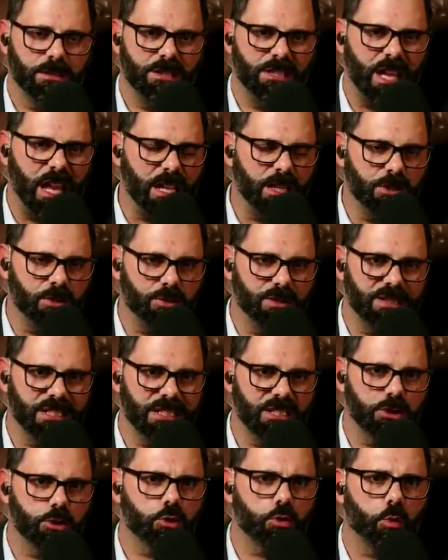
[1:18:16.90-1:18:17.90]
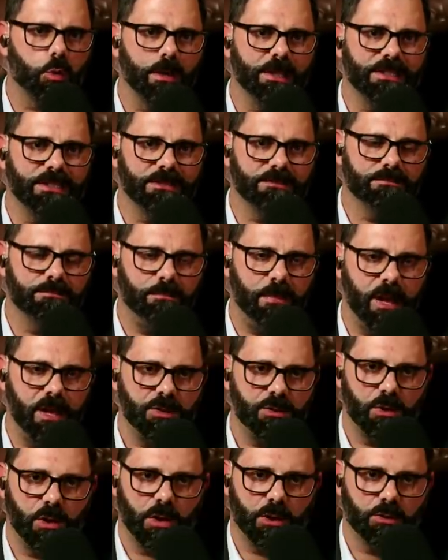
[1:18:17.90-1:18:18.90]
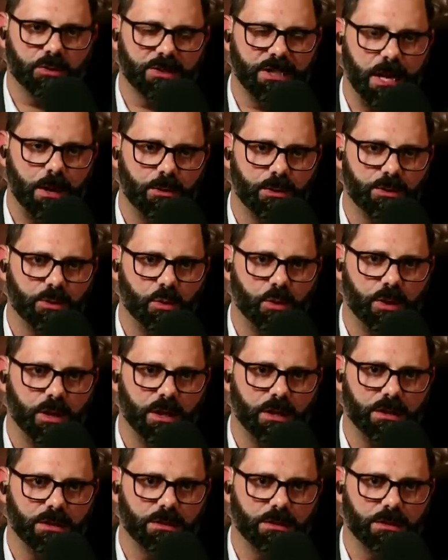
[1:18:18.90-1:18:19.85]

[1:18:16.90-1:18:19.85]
dangerous, extreme patriarchal territory.